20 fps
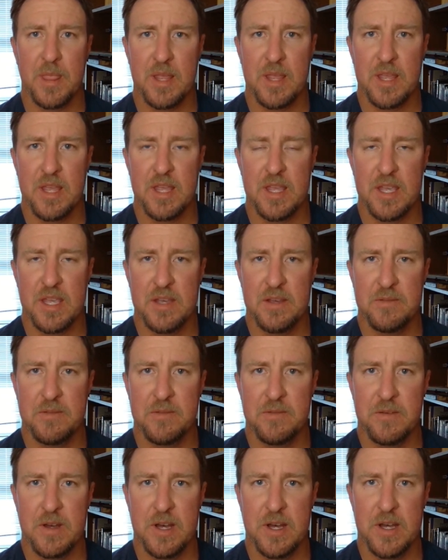
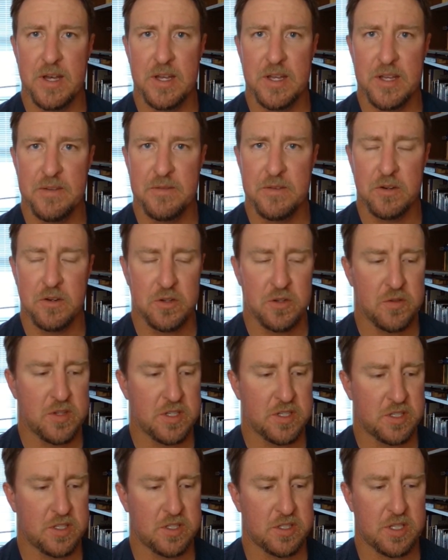If you're new,
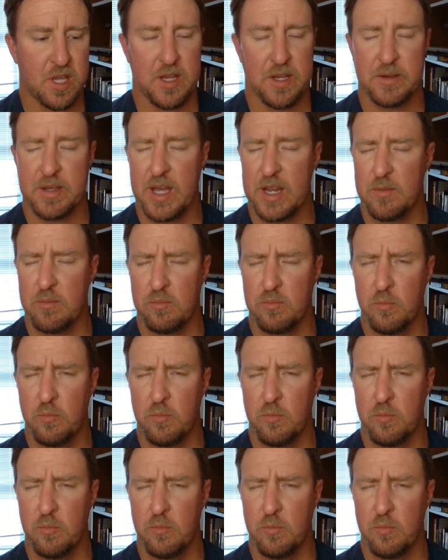this is kind of